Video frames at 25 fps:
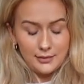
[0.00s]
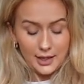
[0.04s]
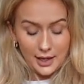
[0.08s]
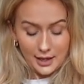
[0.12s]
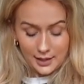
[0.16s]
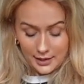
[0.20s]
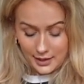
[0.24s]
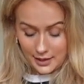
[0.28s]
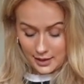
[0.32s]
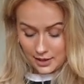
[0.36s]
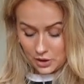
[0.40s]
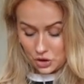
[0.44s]

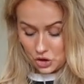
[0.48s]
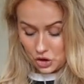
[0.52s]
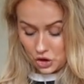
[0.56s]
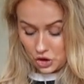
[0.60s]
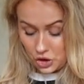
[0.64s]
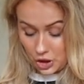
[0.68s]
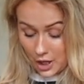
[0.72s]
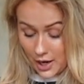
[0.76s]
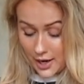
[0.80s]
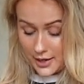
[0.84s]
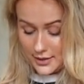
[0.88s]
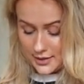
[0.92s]
It is
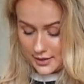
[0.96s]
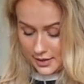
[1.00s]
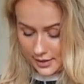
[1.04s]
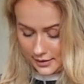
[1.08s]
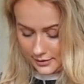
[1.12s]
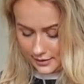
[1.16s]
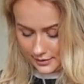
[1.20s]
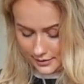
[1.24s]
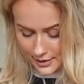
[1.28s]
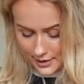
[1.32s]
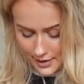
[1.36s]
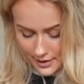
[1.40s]
shit.
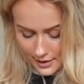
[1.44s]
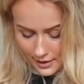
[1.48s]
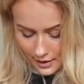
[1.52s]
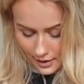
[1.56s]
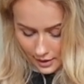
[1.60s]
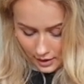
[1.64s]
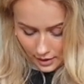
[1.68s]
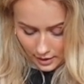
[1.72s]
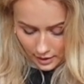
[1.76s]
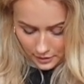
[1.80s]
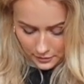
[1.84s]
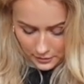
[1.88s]

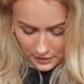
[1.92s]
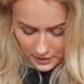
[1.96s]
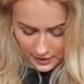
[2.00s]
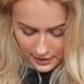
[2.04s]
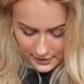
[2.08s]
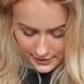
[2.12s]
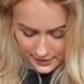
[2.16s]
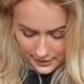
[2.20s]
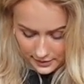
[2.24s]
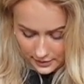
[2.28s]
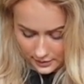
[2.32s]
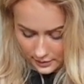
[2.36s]

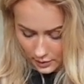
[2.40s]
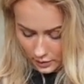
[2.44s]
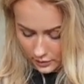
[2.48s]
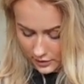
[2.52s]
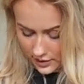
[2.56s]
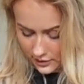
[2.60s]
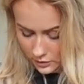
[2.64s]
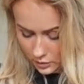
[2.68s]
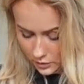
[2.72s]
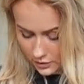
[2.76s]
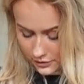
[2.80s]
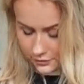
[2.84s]
This
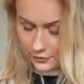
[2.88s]
was